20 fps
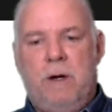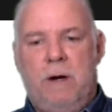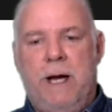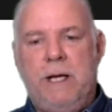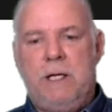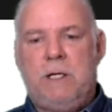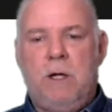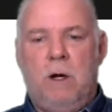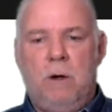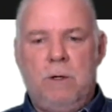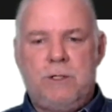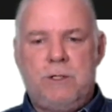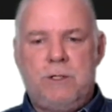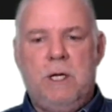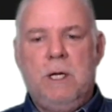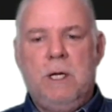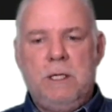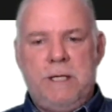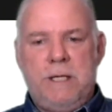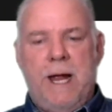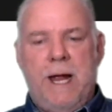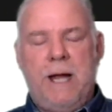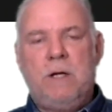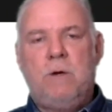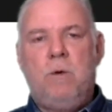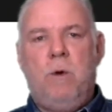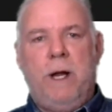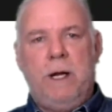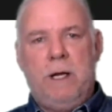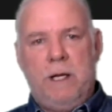their head coach, Dan
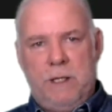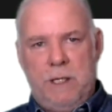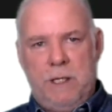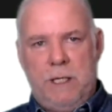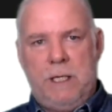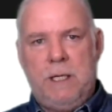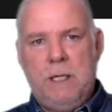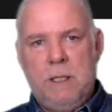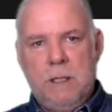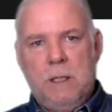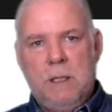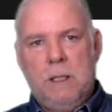Quinn, in the